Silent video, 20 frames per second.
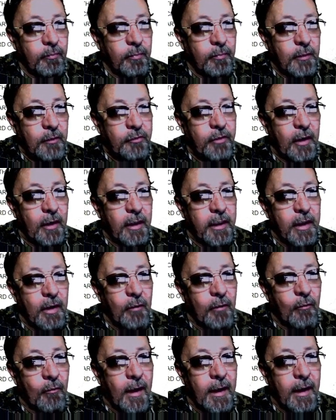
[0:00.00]
instead of
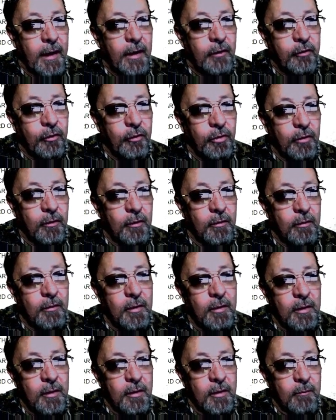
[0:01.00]
getting right into the
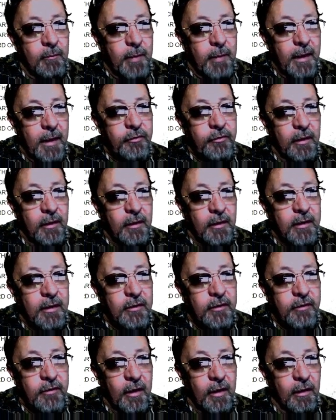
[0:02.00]
basic
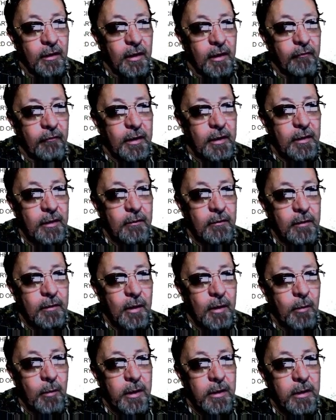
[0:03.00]
detail of it.
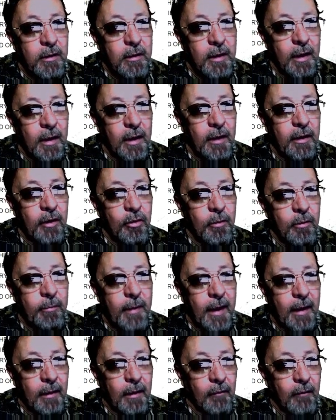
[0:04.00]
That way you kind of know the
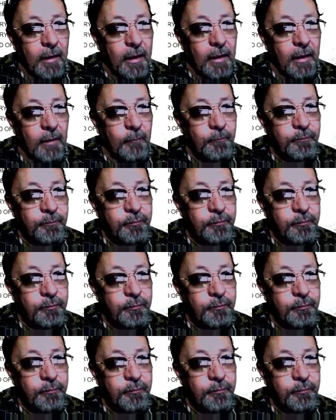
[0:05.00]
background.